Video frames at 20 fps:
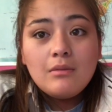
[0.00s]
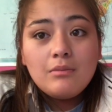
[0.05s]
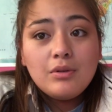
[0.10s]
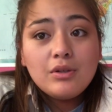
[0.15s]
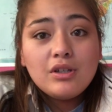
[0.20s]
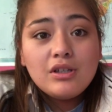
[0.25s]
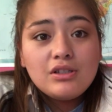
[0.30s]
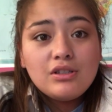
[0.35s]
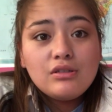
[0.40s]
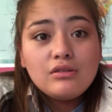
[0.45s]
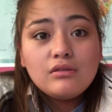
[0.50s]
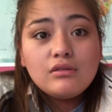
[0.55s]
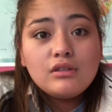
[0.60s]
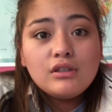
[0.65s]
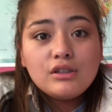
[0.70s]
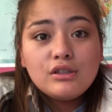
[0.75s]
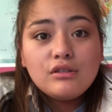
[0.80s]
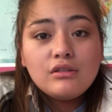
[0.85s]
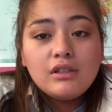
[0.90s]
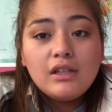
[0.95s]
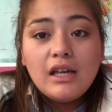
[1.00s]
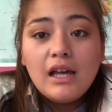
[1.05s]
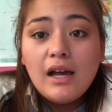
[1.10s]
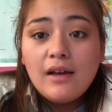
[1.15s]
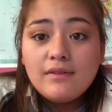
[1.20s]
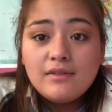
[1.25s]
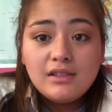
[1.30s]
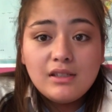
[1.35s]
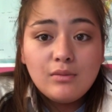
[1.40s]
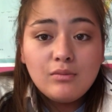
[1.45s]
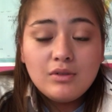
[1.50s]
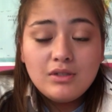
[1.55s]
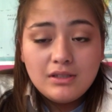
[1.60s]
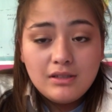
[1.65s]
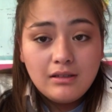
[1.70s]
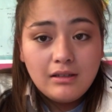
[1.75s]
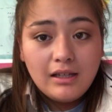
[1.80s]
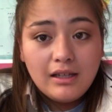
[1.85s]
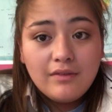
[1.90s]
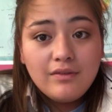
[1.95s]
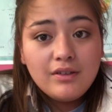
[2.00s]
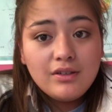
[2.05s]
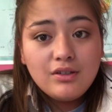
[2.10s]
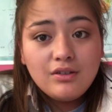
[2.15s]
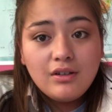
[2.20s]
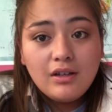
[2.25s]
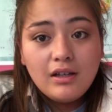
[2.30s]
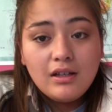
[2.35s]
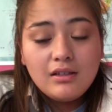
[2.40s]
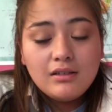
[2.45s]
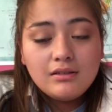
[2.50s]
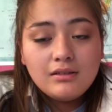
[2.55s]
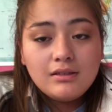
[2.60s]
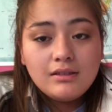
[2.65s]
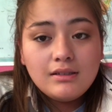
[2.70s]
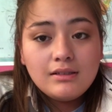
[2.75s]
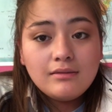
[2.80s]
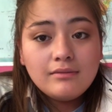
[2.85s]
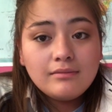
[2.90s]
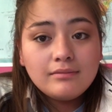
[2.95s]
because you literally have someone's life in your hands.